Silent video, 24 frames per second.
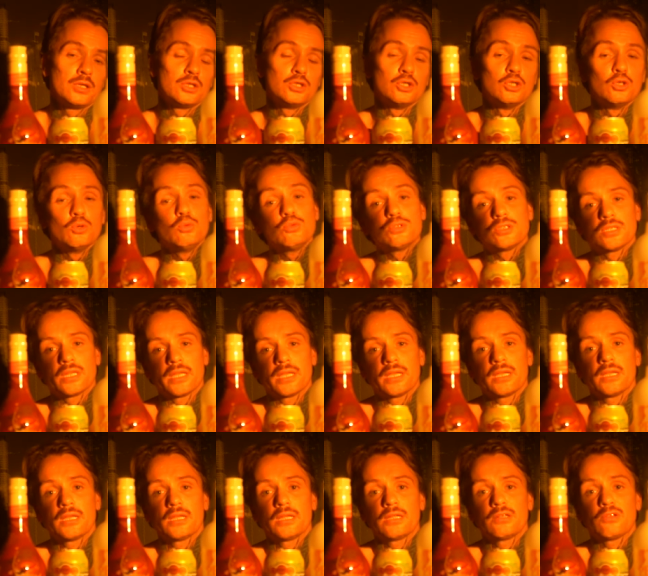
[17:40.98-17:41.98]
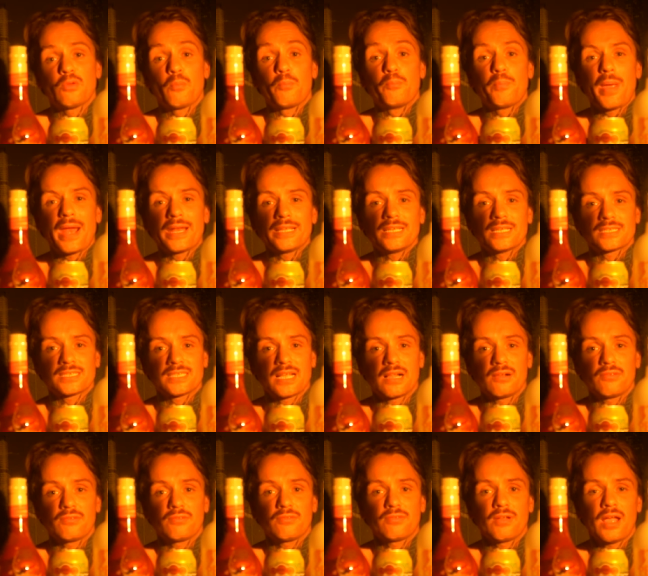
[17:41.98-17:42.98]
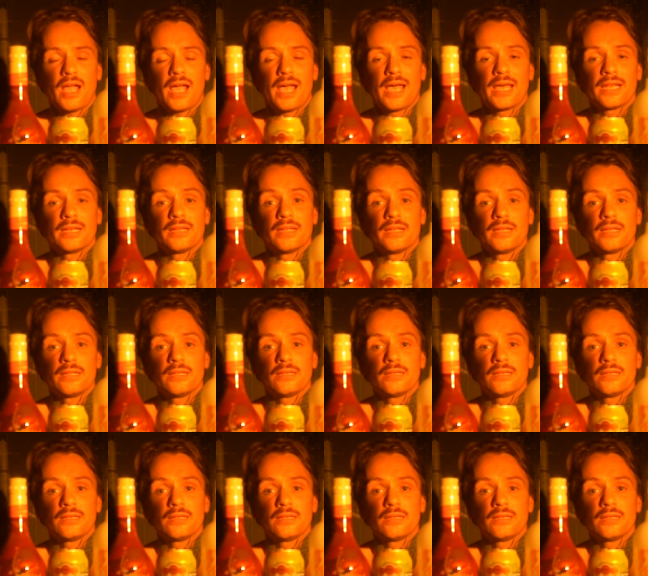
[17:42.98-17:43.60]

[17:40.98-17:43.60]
using it to better yourself and